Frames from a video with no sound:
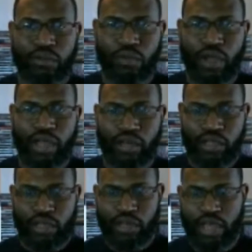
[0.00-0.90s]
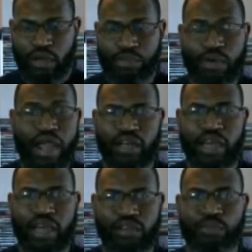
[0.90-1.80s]
right? Now, prior to
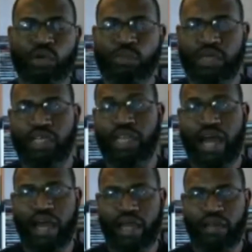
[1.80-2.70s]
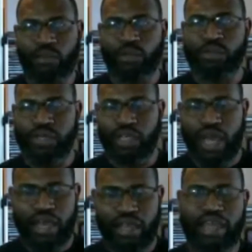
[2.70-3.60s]
that, the Puma
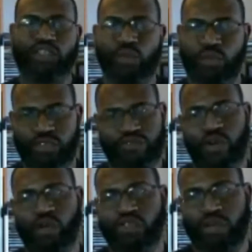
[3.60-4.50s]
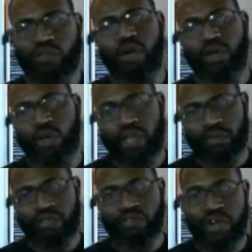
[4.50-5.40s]
Clyde actually was the first. I'm wrong. Don't let me
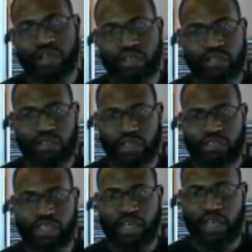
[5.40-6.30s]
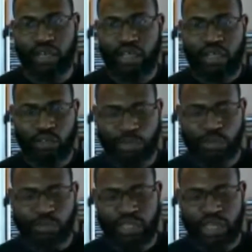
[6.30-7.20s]
front and say that. The Puma
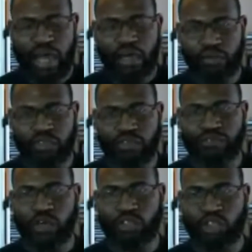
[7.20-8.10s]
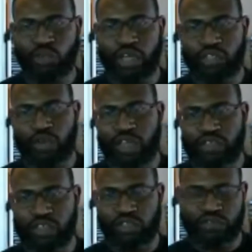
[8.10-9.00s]
Clyde was the first shoe that
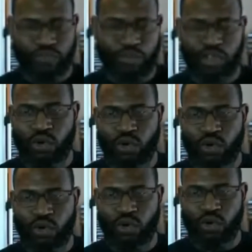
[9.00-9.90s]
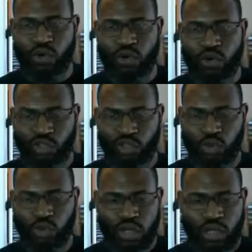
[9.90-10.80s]
transitioned from the court
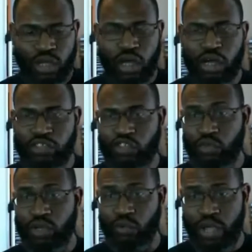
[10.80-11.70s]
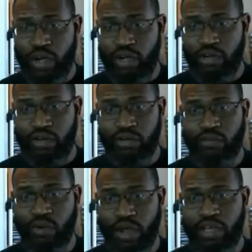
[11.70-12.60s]
to streetwear,
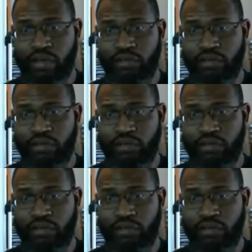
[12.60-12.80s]
right?